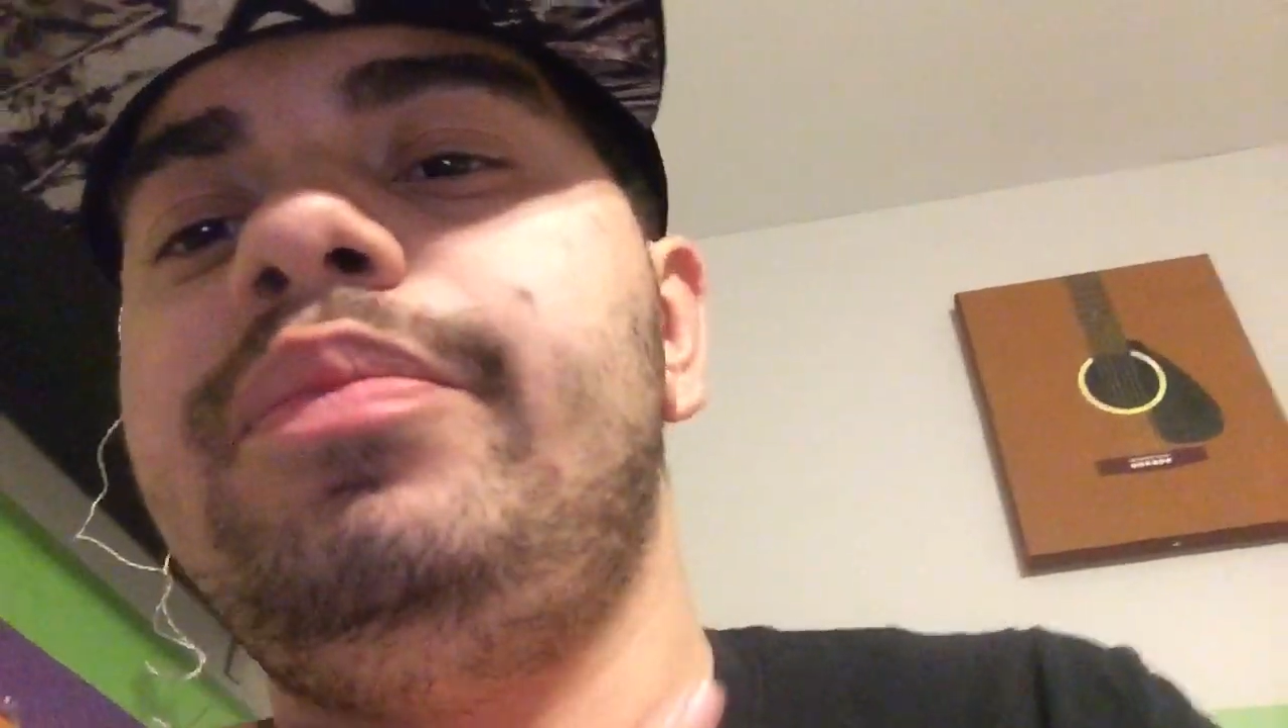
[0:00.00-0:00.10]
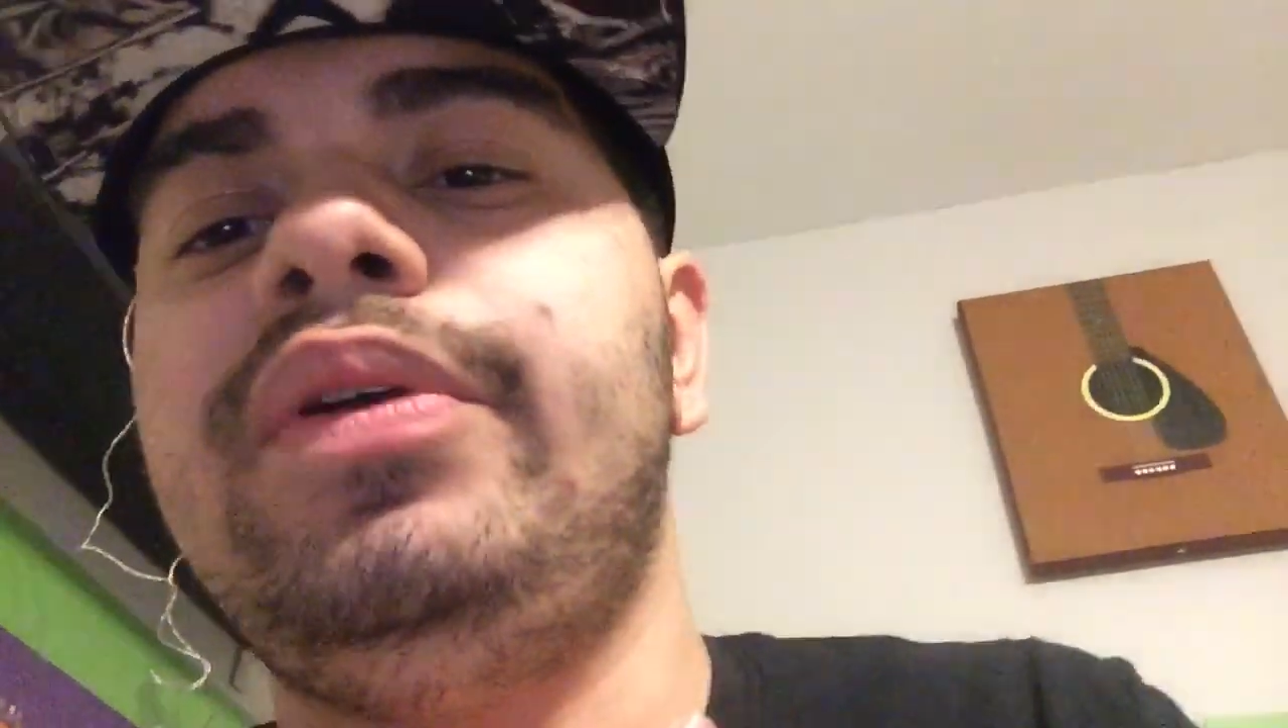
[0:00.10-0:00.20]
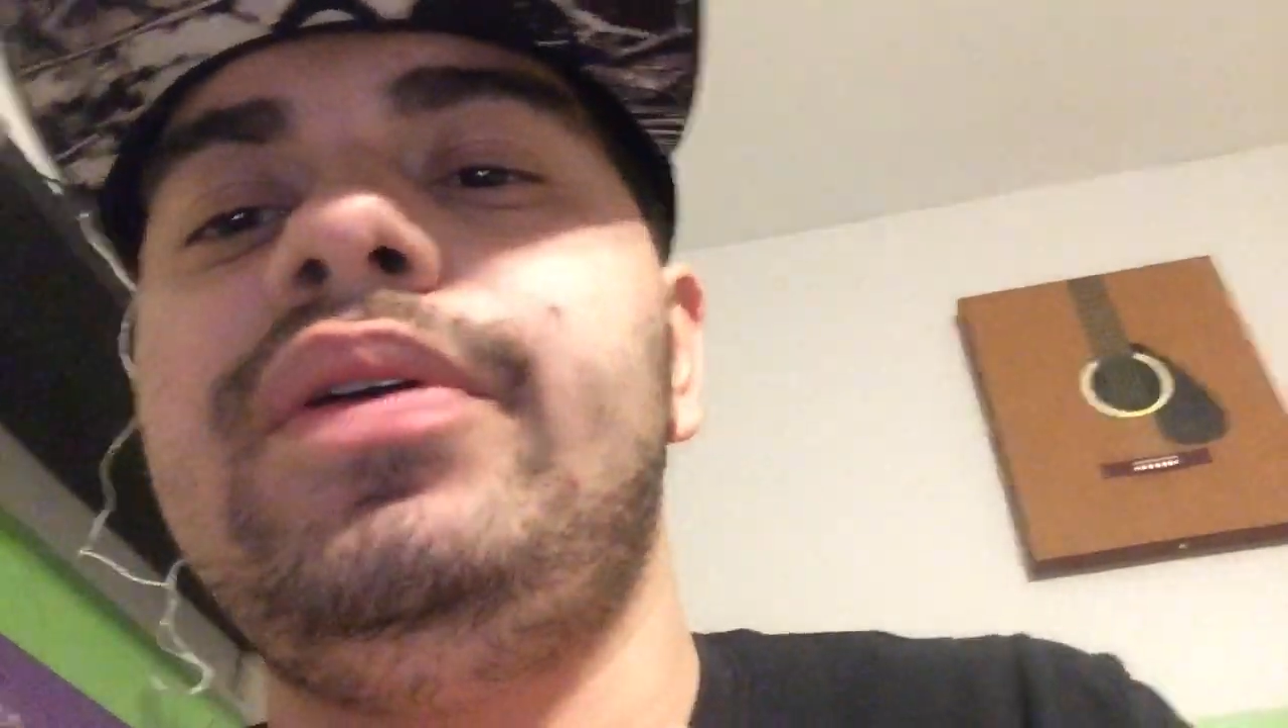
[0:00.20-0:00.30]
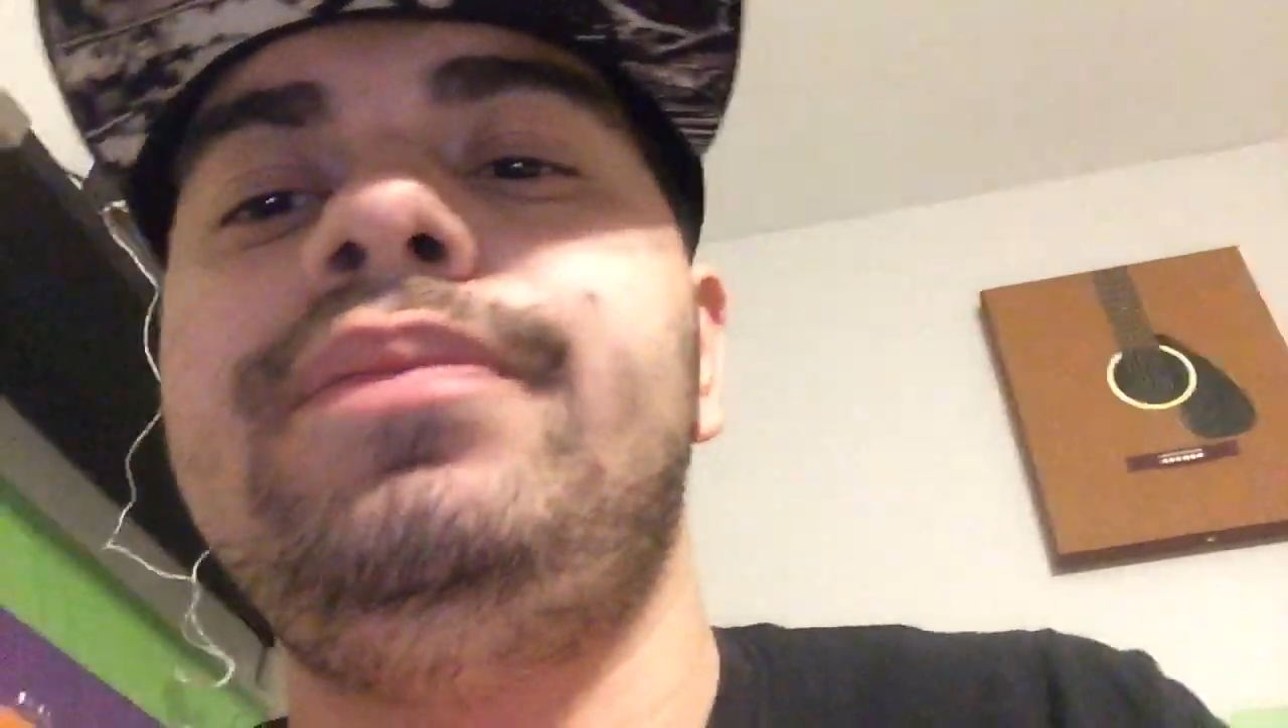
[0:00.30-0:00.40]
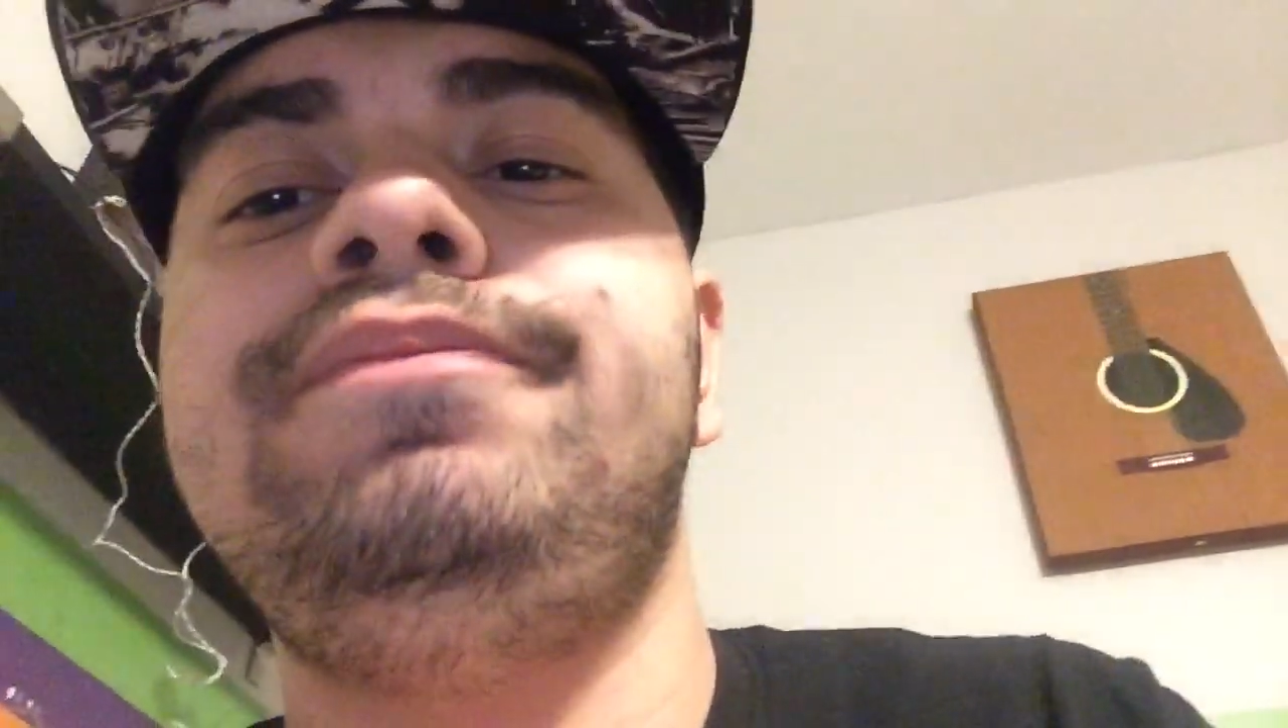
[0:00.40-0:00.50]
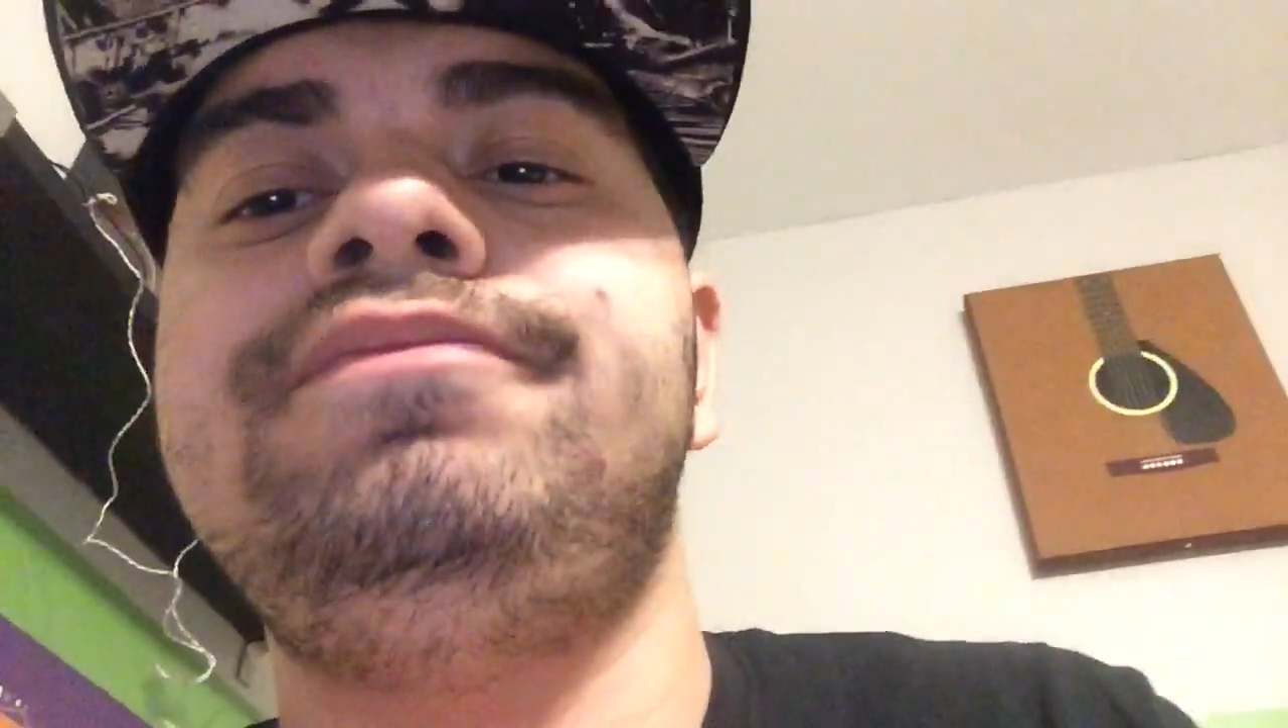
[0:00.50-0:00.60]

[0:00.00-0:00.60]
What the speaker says: but